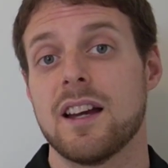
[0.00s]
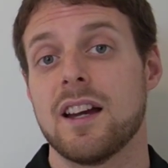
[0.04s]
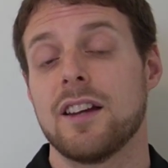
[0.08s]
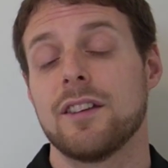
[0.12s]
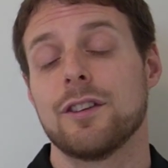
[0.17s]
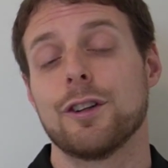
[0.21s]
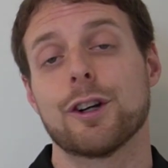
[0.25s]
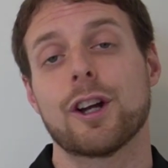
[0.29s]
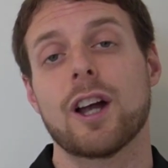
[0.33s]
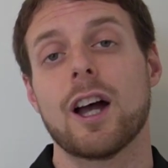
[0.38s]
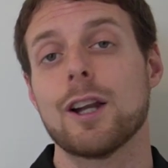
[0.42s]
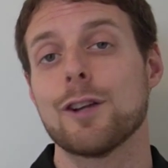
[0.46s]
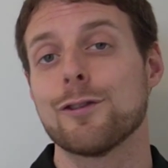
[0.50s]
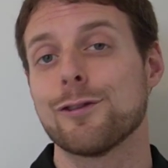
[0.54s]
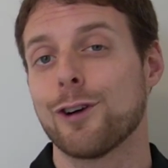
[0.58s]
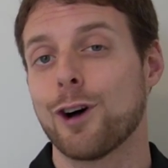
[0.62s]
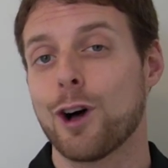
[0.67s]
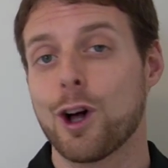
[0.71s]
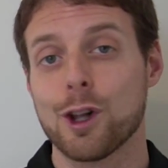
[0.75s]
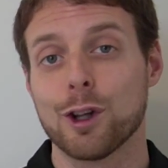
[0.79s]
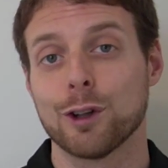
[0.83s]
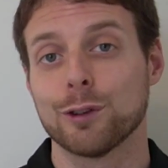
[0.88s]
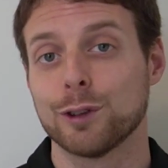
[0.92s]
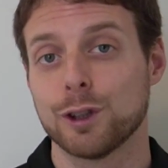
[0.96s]
they're kind of
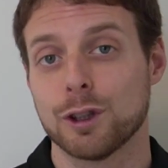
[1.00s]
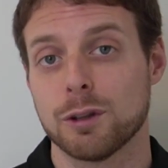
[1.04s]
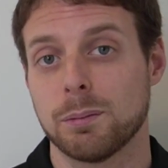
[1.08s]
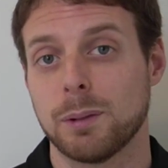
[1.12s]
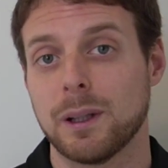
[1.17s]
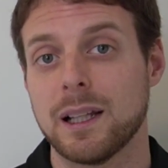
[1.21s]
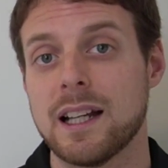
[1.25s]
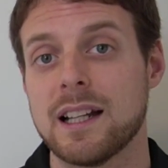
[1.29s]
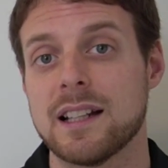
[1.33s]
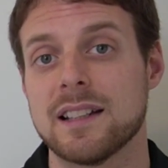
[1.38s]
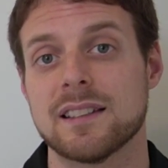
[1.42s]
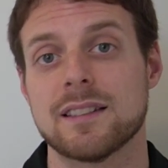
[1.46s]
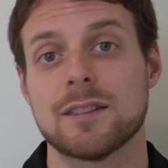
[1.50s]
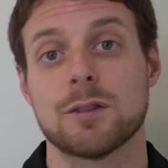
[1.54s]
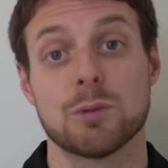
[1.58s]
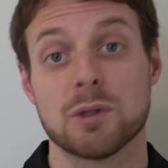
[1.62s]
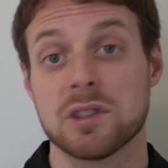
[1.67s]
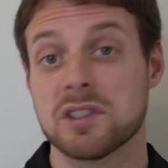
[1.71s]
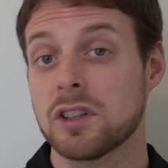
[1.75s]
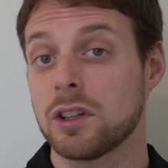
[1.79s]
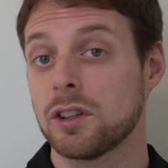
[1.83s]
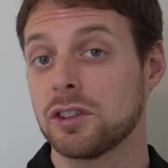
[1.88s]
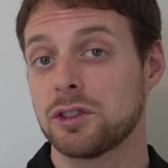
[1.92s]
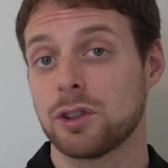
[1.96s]
all over the place. The
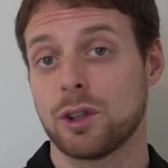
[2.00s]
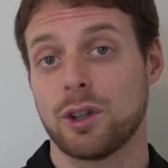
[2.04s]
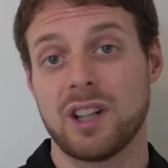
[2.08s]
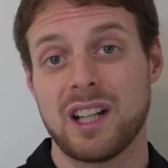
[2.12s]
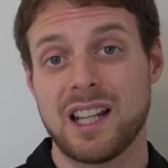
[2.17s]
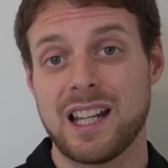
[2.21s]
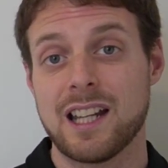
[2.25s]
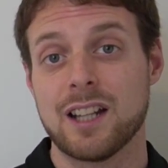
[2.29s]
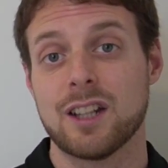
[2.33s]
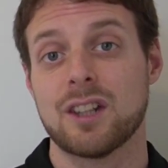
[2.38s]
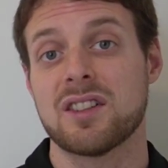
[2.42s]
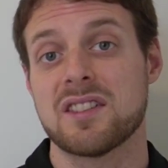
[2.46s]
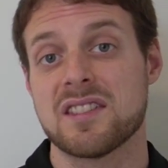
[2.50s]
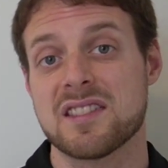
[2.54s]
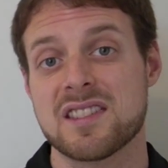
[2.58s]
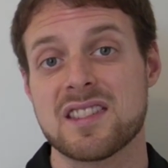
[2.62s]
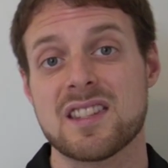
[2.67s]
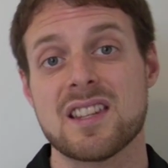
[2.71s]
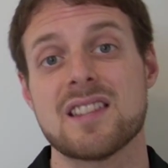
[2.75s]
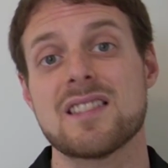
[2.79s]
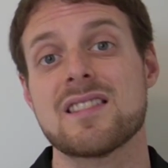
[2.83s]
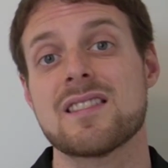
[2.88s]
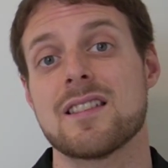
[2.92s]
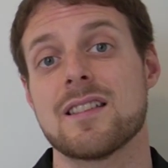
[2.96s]
results are
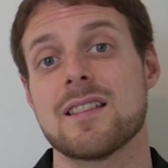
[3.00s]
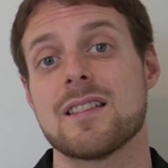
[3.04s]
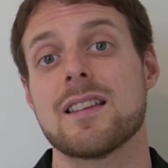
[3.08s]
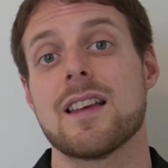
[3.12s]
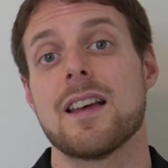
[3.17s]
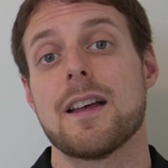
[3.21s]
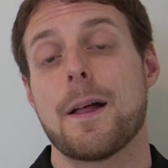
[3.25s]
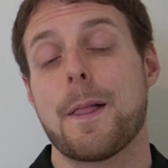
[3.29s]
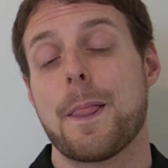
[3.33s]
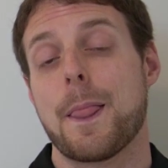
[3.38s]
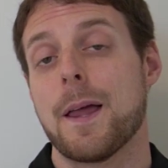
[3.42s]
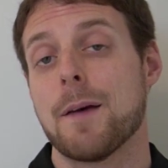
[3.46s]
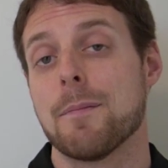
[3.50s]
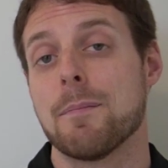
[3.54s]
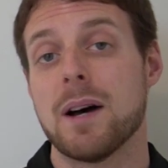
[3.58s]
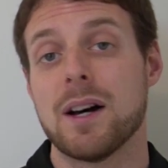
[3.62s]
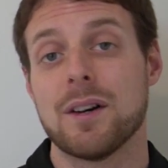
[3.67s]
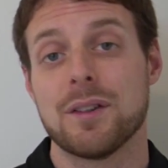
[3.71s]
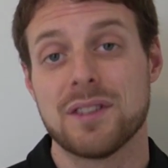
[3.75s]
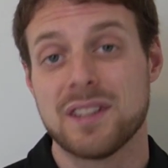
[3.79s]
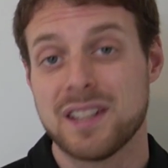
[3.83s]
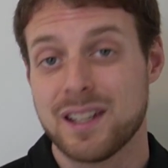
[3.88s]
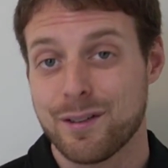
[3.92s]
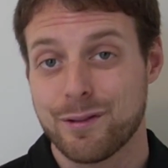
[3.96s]
inconsistent
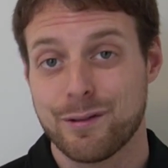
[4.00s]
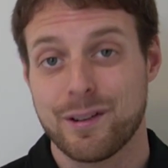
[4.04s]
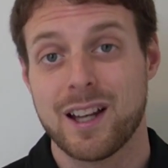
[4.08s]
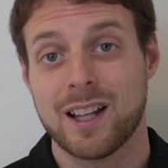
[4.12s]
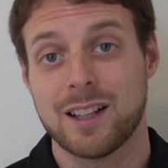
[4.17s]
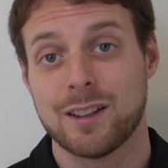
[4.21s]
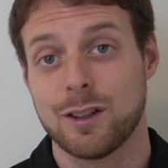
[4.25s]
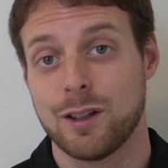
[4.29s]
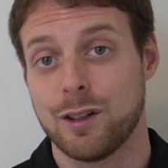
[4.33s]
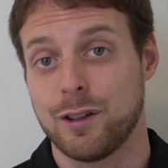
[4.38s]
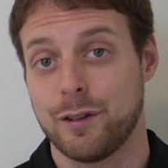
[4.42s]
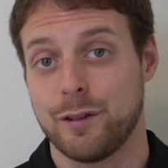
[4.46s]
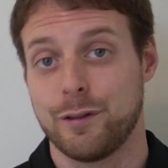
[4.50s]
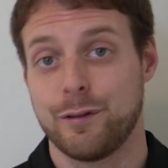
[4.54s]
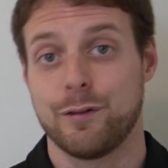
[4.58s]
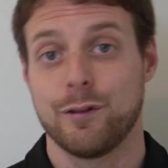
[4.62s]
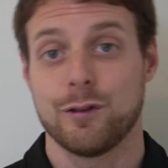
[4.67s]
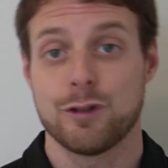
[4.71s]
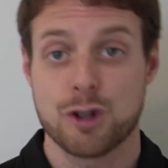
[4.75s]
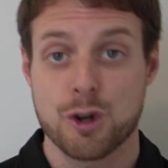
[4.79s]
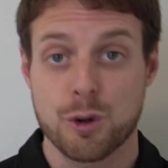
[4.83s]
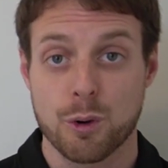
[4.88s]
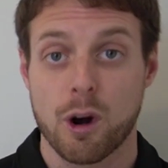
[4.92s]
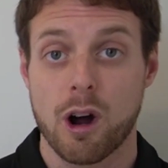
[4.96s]
about the effect of
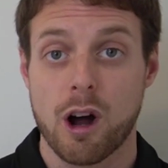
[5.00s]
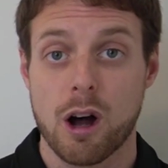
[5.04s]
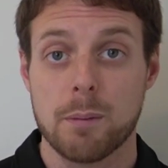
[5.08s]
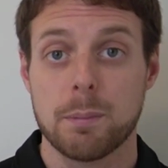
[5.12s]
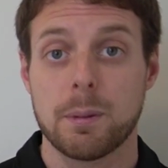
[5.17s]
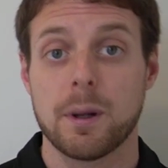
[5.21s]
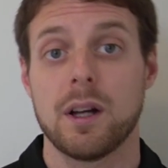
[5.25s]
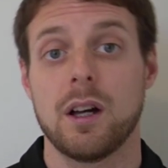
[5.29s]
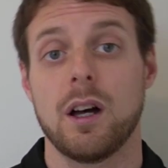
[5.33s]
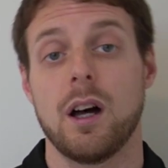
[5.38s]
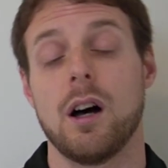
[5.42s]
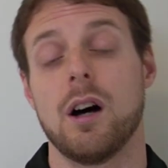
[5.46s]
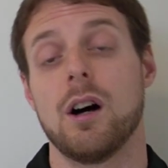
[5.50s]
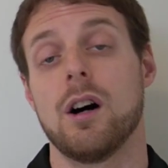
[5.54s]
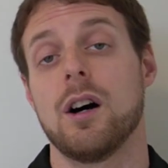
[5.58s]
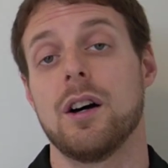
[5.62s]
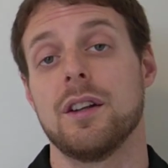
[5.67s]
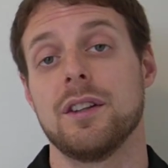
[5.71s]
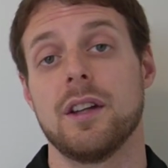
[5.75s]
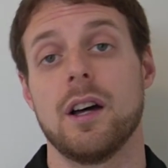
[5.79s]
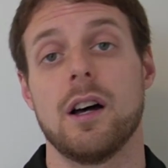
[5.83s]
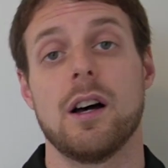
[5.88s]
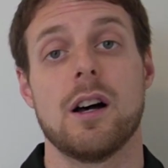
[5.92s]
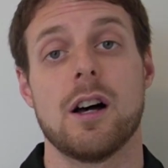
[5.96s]
drop on
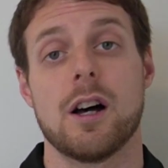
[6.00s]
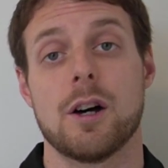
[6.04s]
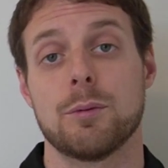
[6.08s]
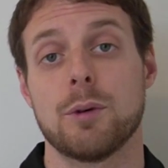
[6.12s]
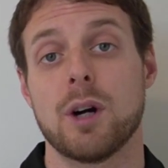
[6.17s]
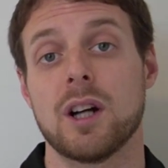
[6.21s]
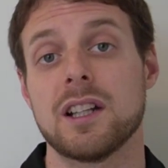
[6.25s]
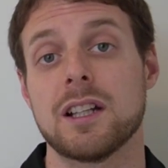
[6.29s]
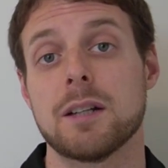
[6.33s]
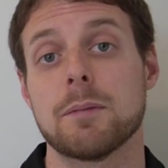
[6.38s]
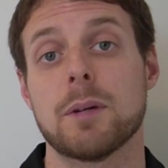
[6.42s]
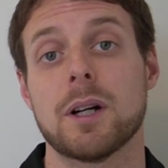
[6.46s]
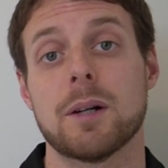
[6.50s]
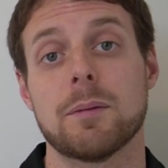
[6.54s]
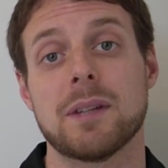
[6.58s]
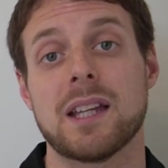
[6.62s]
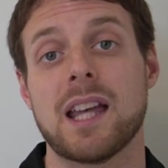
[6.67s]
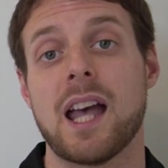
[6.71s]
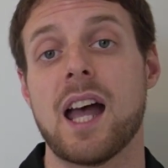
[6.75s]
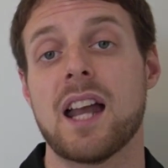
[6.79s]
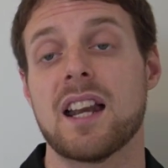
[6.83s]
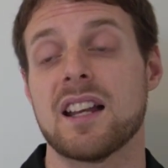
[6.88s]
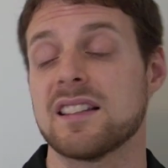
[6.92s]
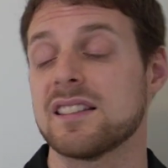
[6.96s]
running
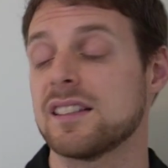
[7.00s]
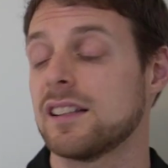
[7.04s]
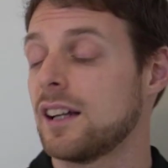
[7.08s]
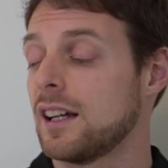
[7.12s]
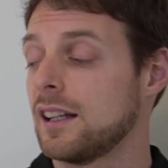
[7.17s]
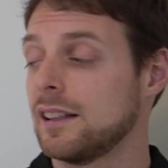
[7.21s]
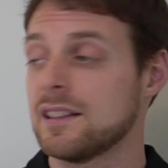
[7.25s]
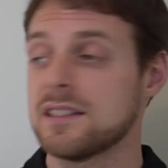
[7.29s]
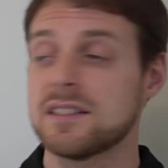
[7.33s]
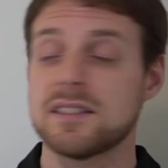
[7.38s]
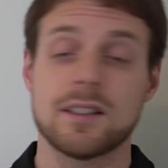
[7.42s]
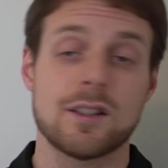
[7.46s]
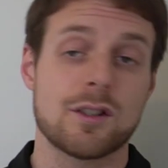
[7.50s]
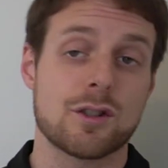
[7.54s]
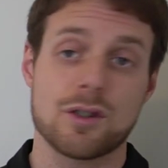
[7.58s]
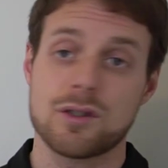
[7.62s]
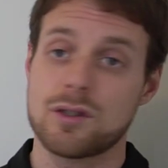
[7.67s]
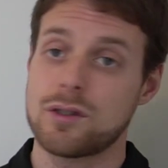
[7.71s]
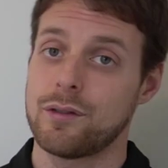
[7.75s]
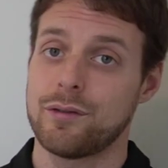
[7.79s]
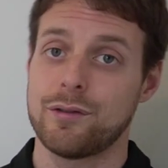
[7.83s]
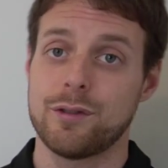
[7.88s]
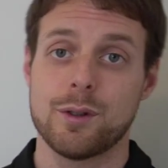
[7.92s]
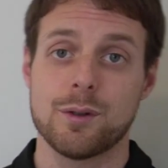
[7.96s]
biomechanics, and I listed just
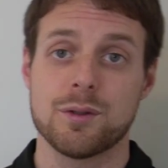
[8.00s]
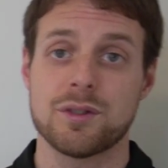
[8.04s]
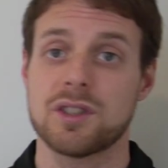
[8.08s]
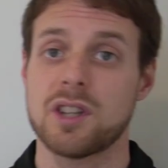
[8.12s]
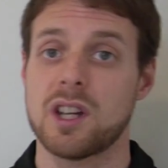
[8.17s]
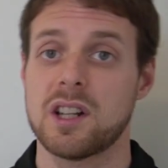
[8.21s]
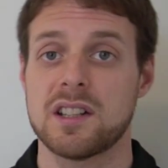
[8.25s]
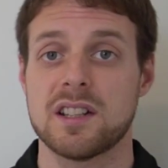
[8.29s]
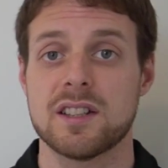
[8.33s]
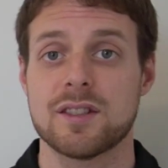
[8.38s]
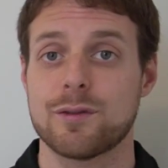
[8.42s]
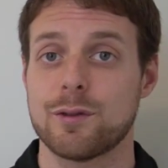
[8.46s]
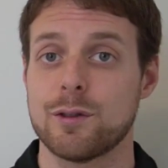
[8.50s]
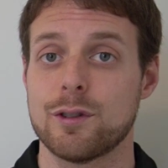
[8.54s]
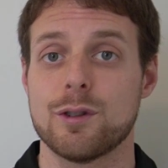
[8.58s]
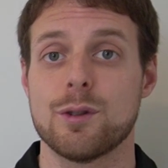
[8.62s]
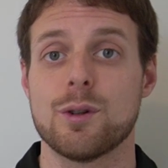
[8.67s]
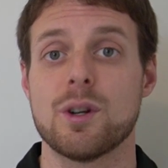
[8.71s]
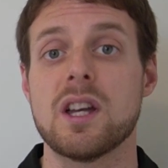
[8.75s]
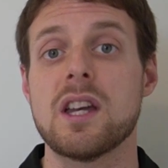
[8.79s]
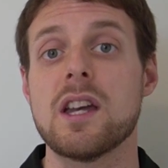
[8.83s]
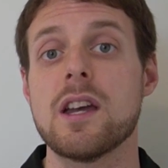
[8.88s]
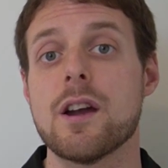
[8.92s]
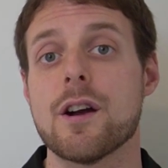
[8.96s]
a few studies for you
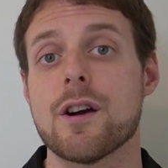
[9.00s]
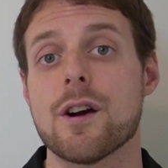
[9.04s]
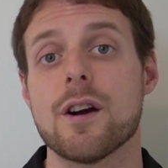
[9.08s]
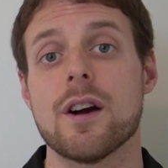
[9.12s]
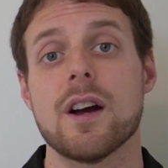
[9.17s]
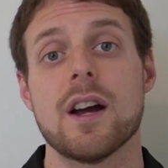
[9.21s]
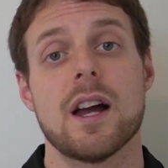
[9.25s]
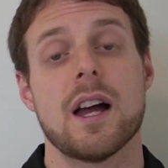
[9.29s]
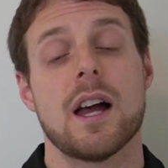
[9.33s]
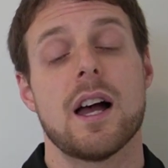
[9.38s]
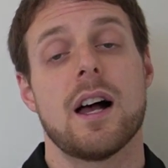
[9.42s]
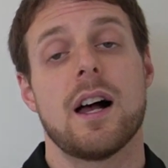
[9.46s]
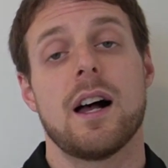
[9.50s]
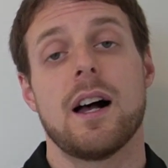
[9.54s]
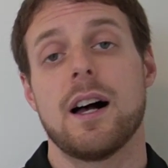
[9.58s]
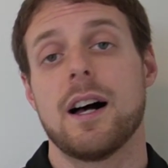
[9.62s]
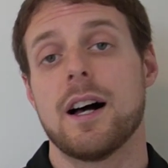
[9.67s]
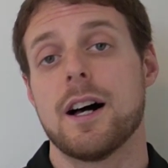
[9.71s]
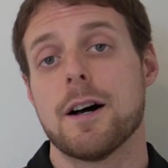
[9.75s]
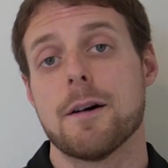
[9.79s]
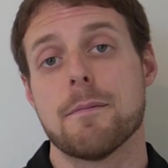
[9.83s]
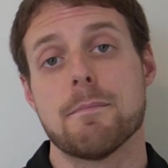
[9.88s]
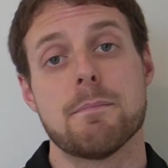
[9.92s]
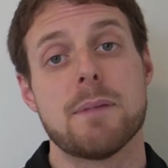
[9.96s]
here,
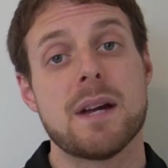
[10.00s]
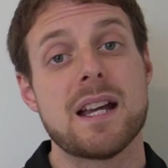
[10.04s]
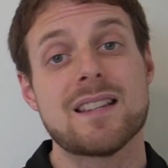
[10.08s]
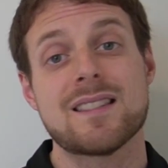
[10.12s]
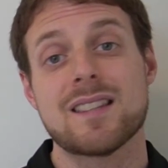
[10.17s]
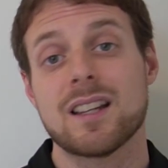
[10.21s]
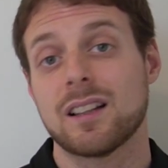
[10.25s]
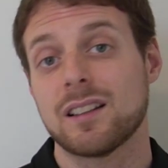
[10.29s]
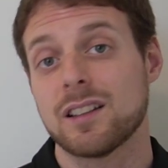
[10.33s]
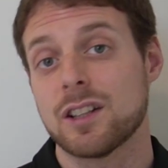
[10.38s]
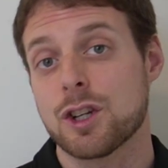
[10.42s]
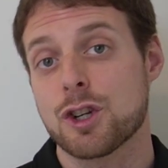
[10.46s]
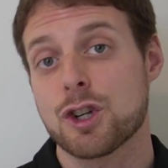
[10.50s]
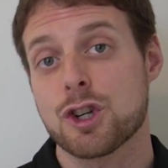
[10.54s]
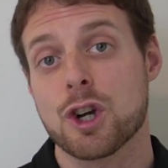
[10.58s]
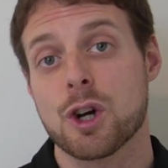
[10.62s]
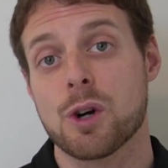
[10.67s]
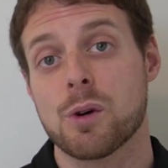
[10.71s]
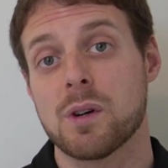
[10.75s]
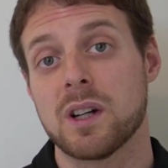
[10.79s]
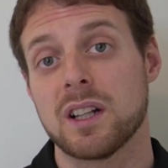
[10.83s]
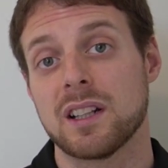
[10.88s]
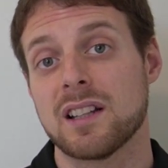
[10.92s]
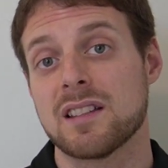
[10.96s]
basically
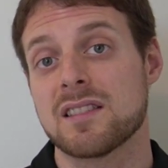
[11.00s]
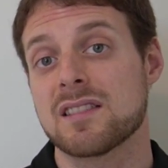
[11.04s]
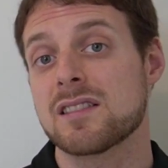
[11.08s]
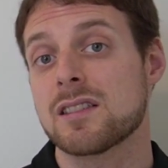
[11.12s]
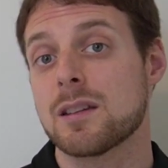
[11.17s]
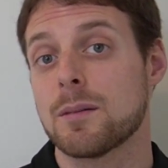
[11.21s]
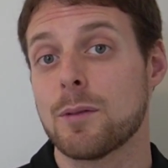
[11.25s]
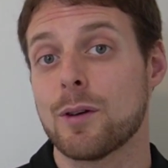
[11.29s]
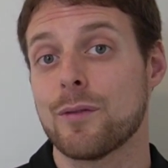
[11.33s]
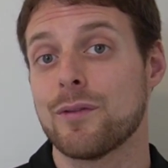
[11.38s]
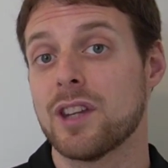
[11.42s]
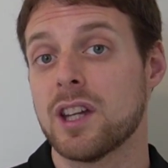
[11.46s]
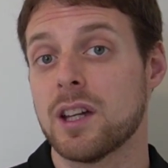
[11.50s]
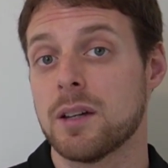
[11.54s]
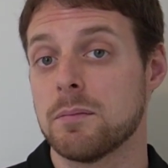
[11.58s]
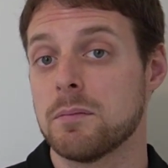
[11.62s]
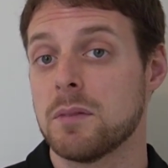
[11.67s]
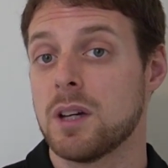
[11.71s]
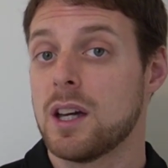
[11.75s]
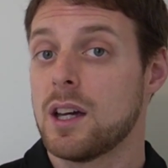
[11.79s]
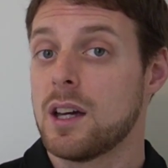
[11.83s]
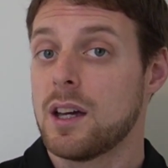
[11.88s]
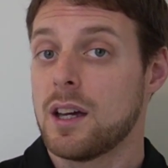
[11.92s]
showing that some of them